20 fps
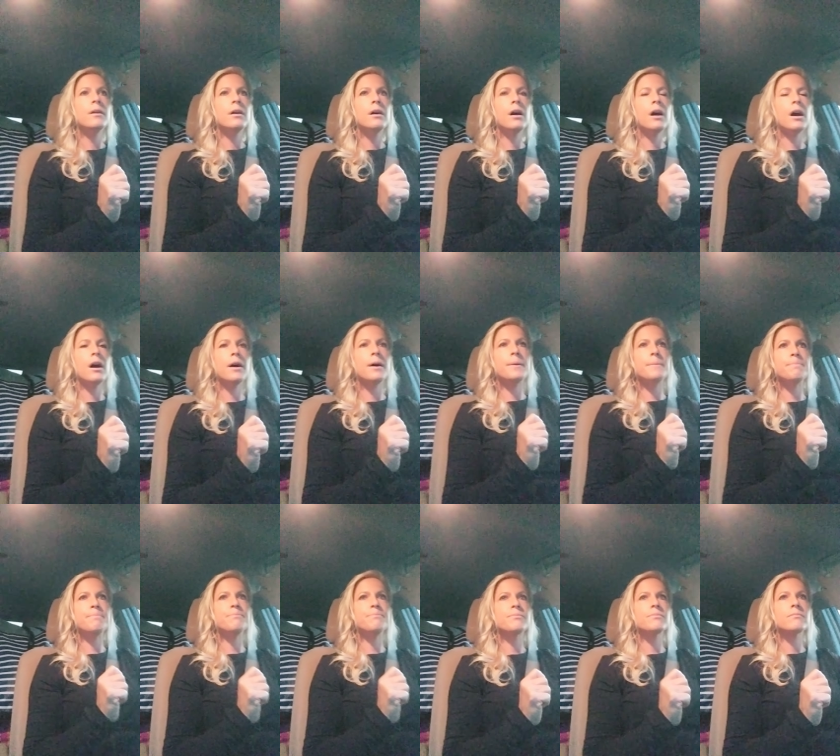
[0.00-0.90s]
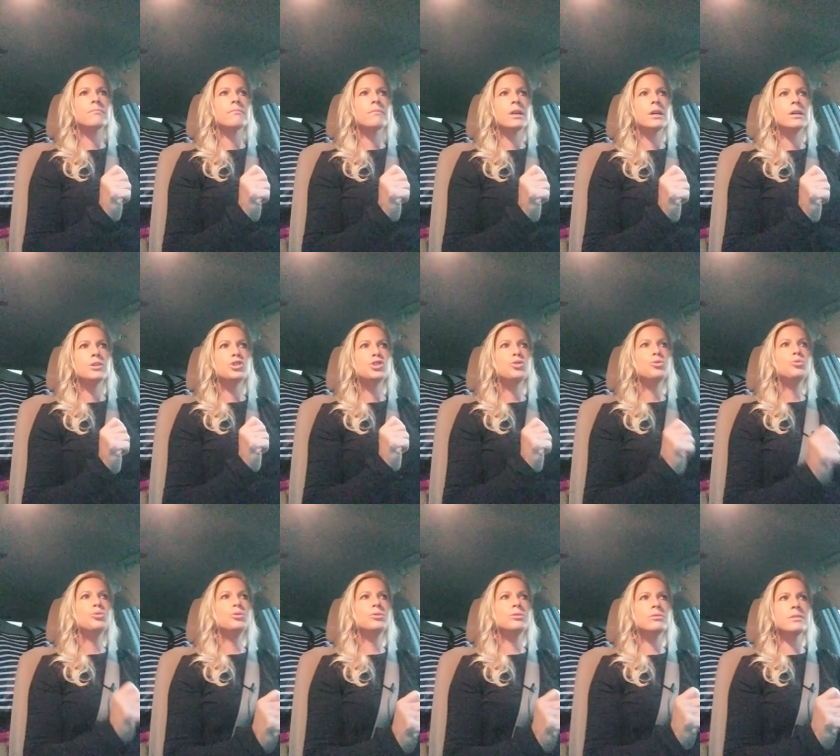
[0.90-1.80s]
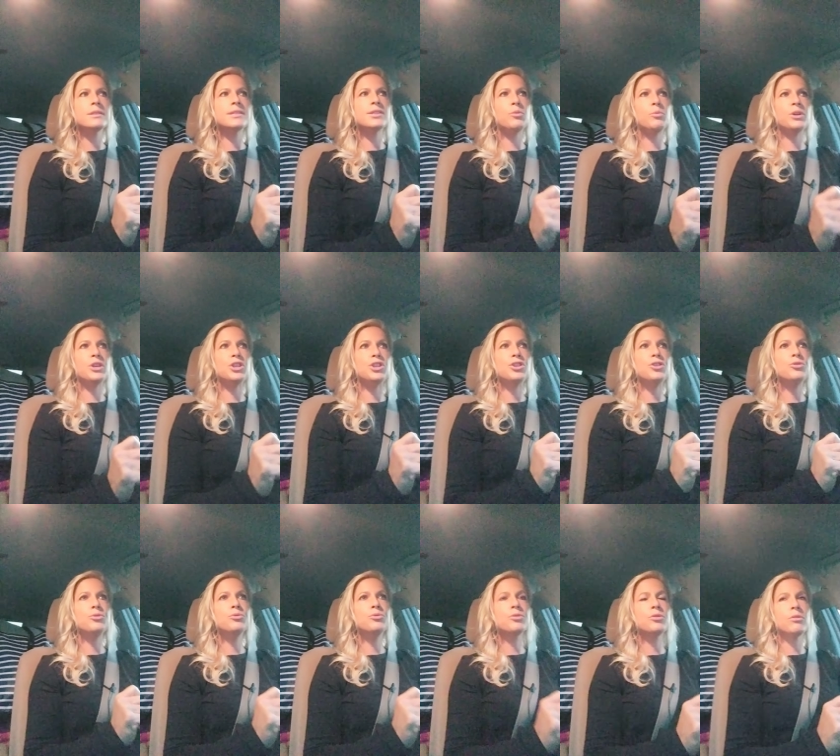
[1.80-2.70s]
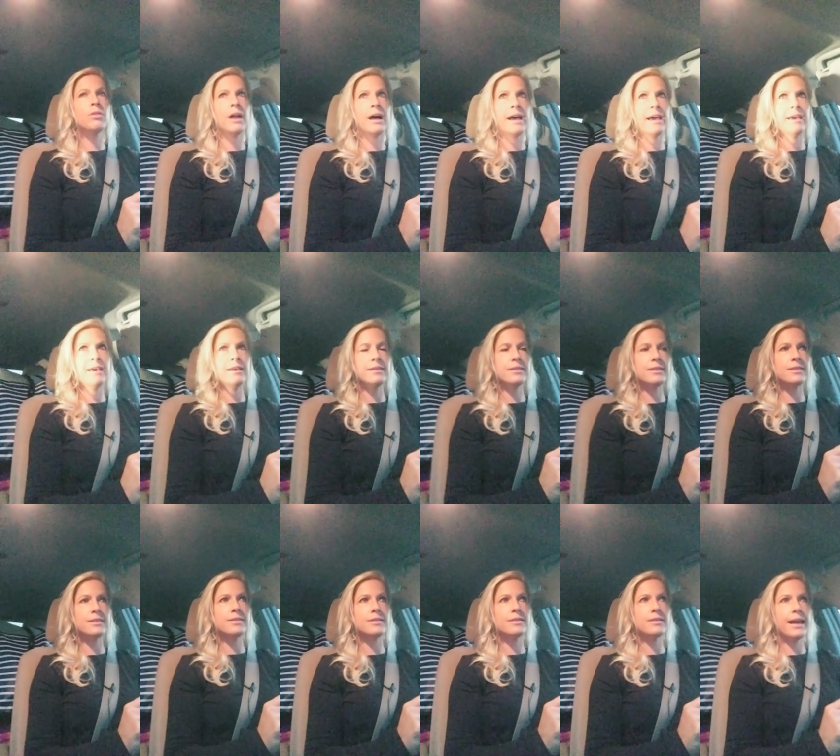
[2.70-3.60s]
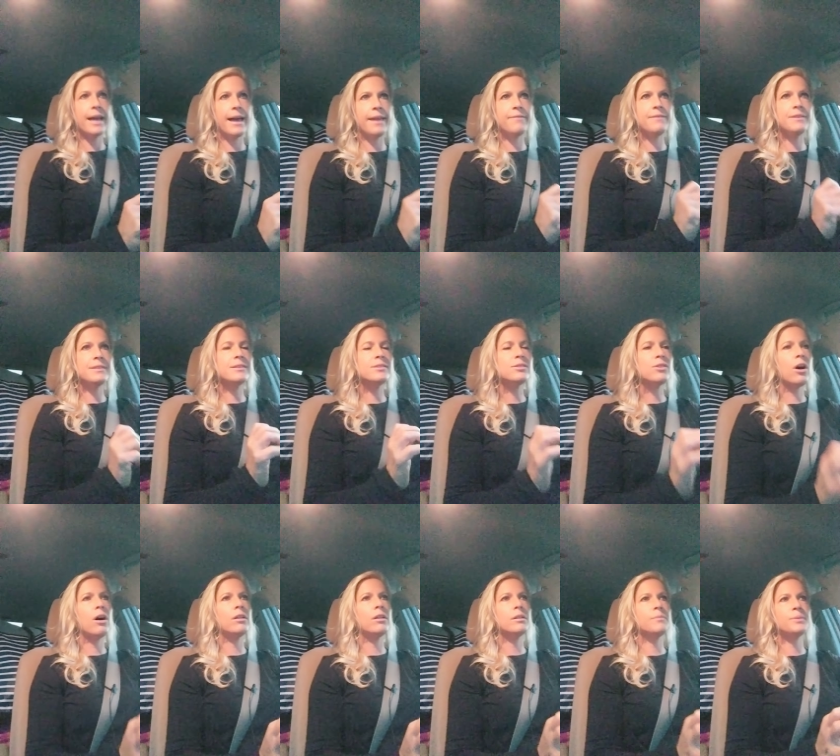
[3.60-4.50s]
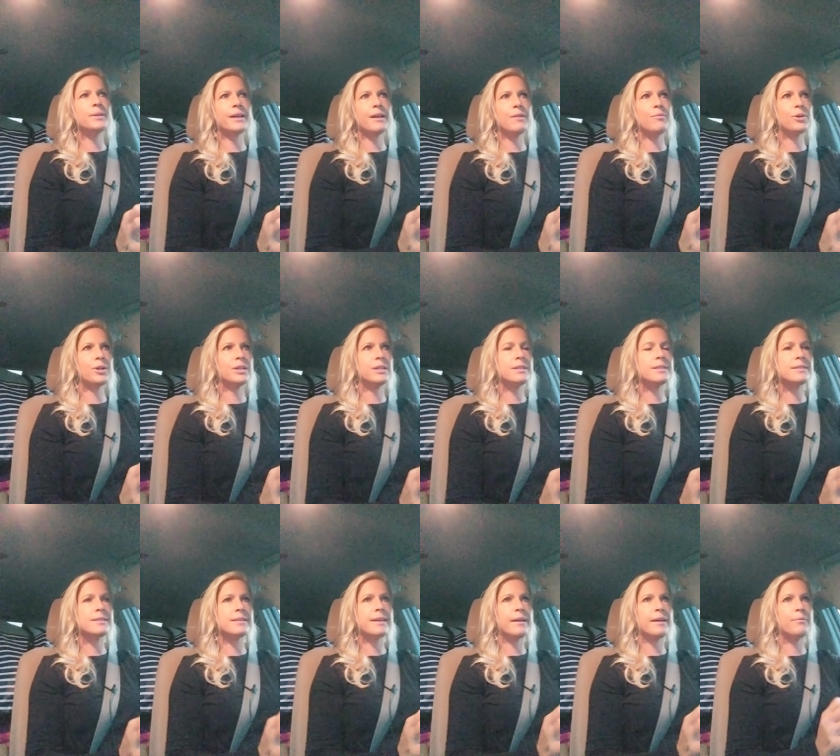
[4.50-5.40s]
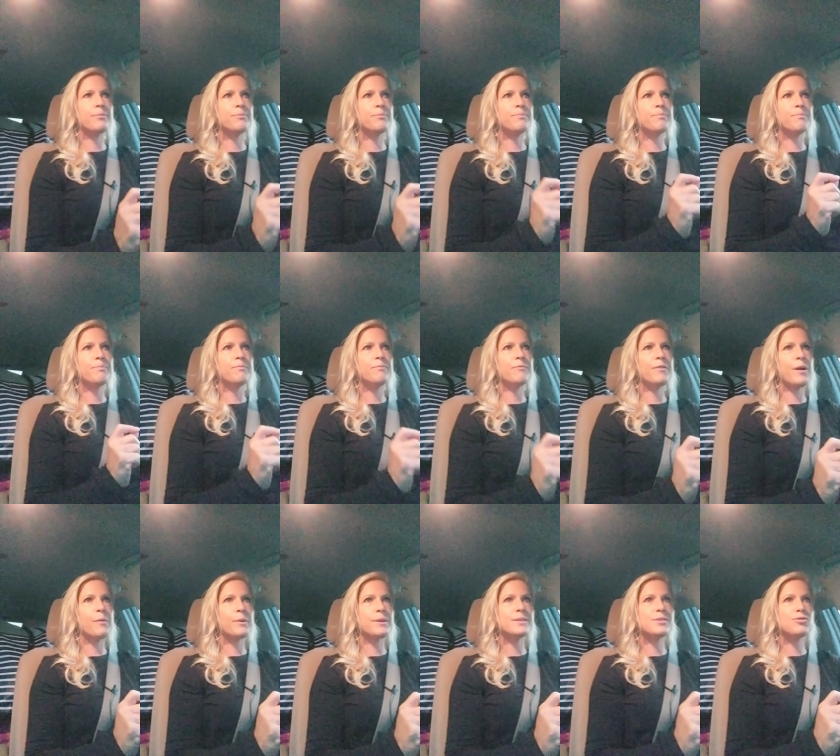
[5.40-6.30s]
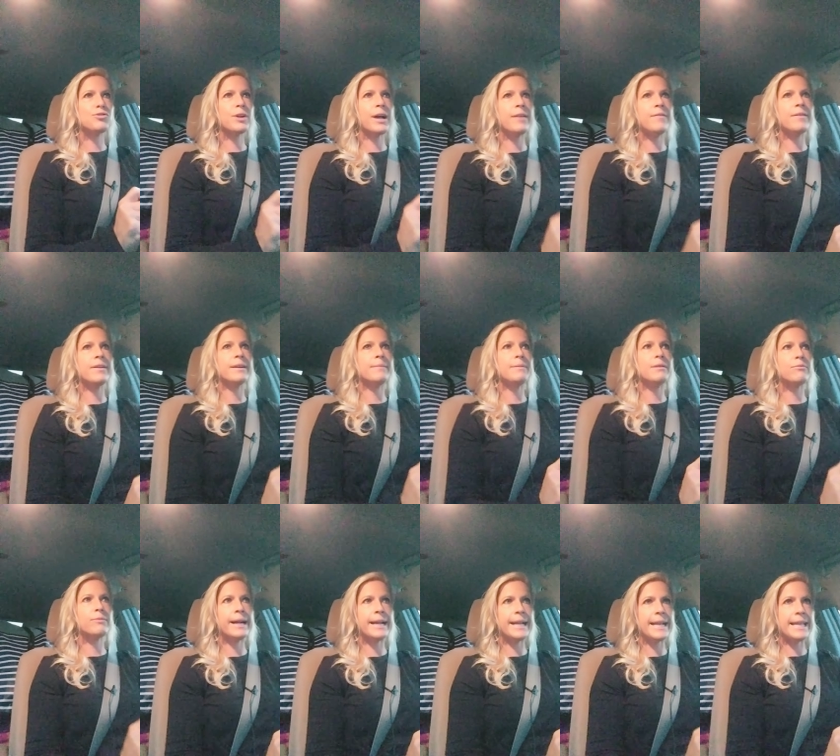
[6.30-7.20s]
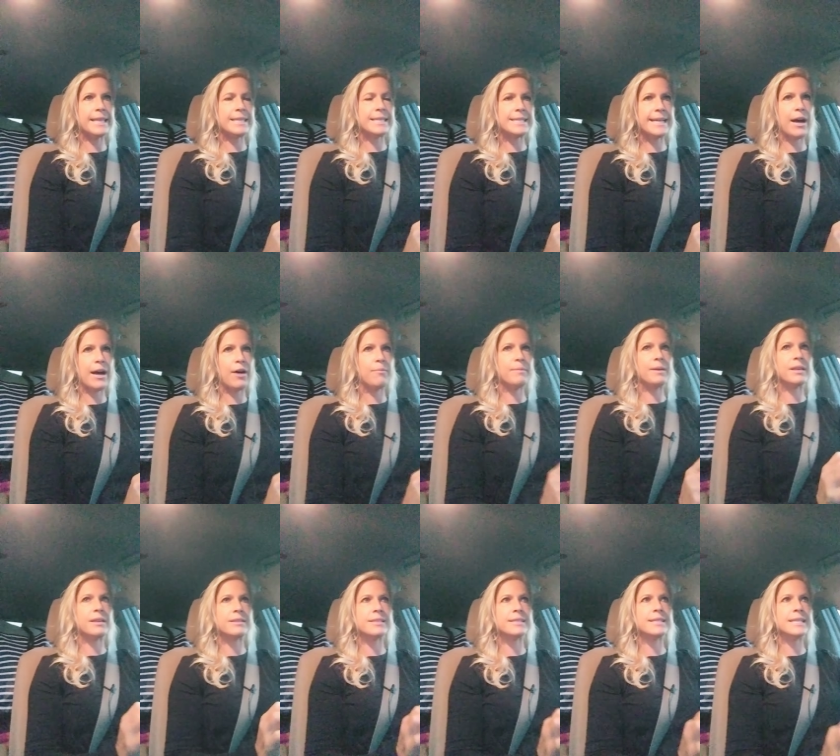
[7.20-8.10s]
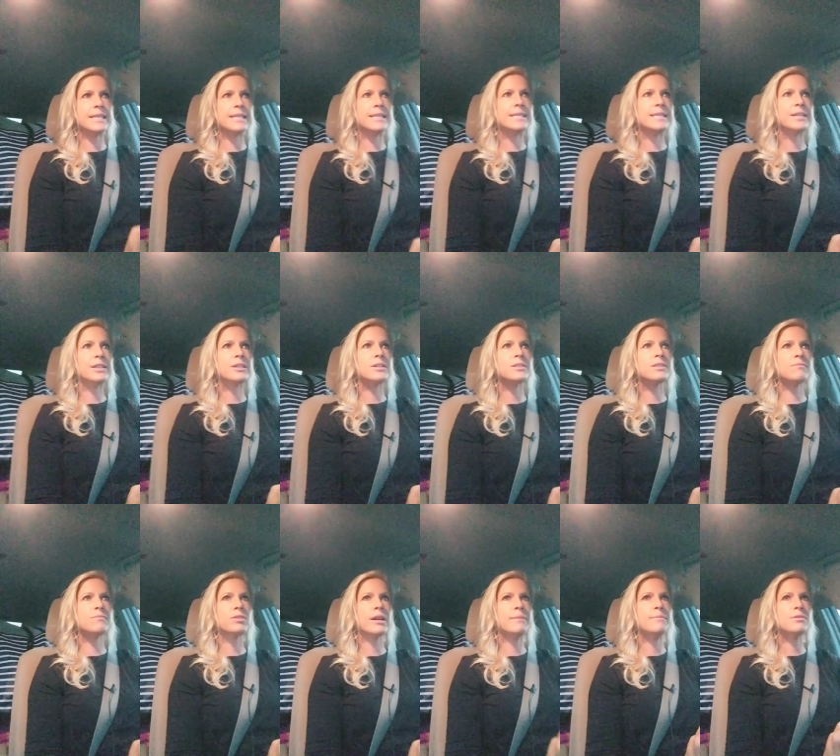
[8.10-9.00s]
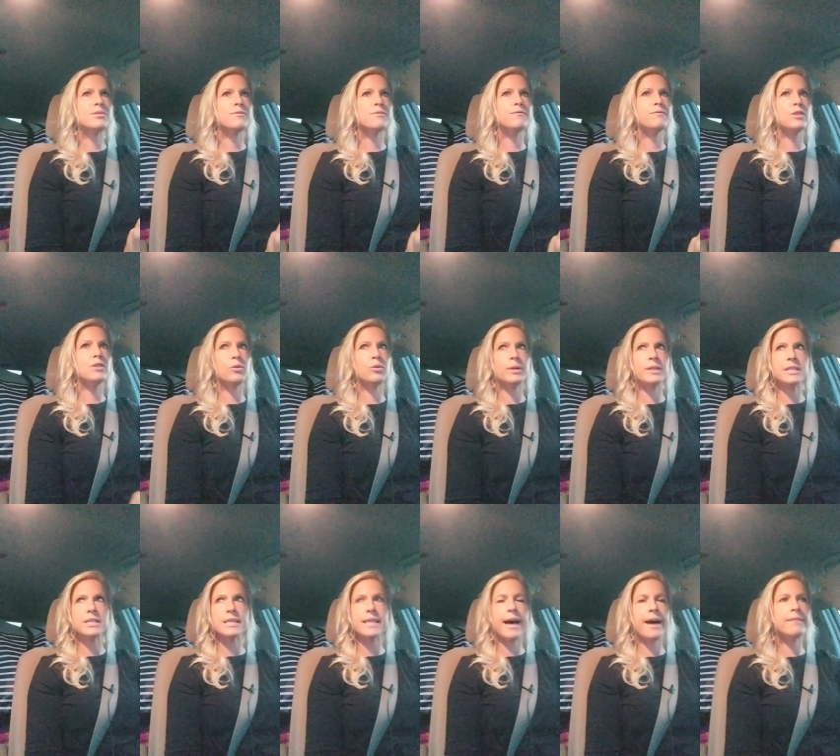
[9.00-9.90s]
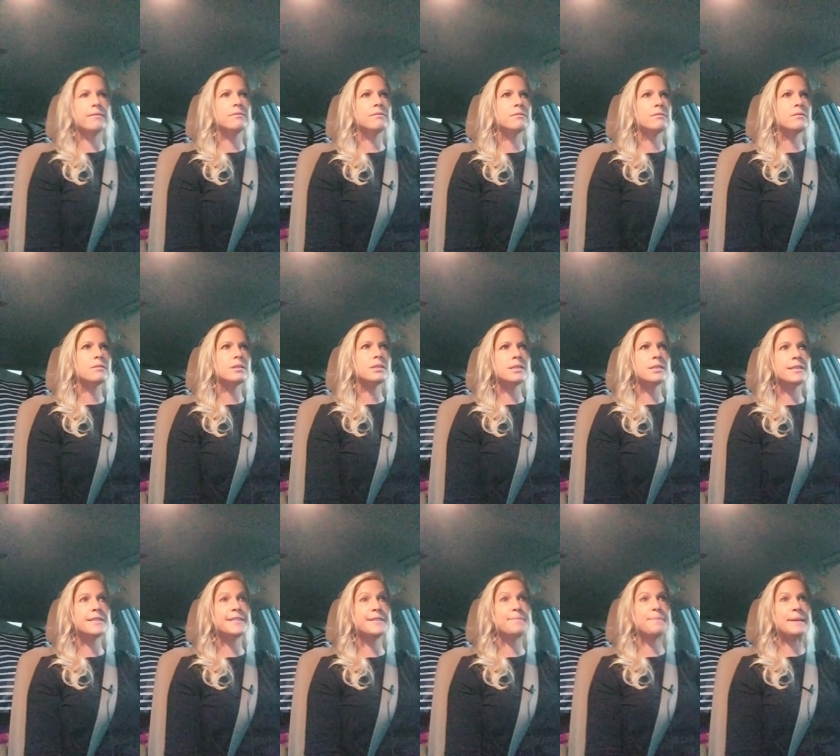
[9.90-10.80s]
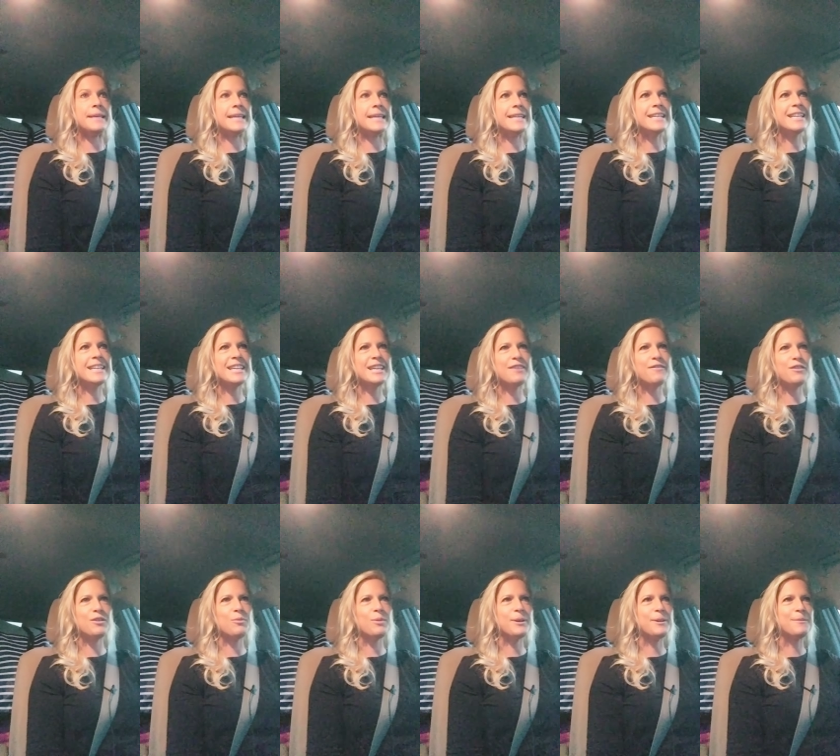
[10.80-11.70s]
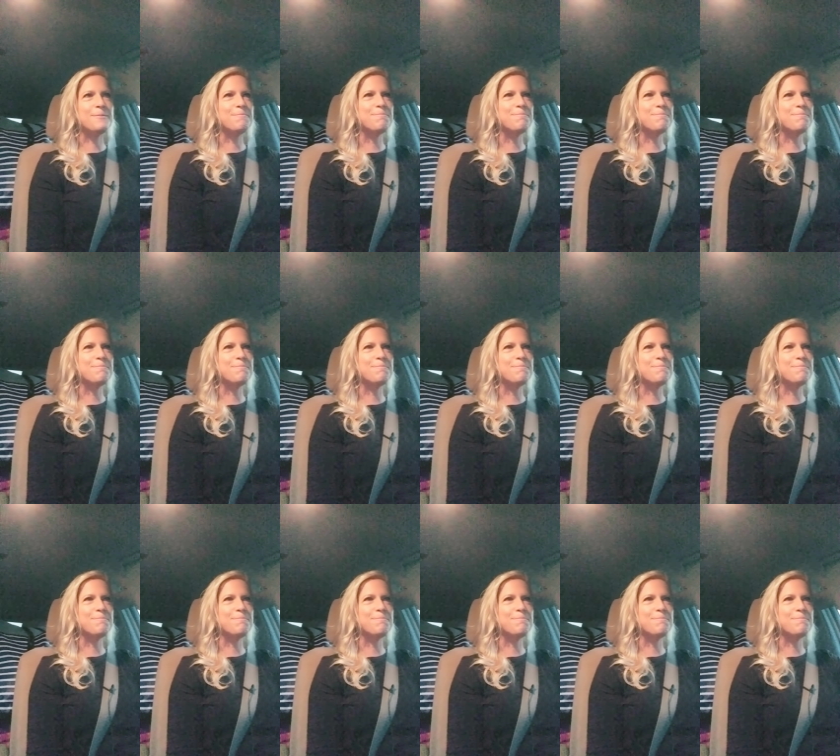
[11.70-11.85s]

um, tools that we utilize, and this is all a play on words. I, if I wasn't driving, I'd be writing this down because it's easier sometimes to flow into that speed, if you will.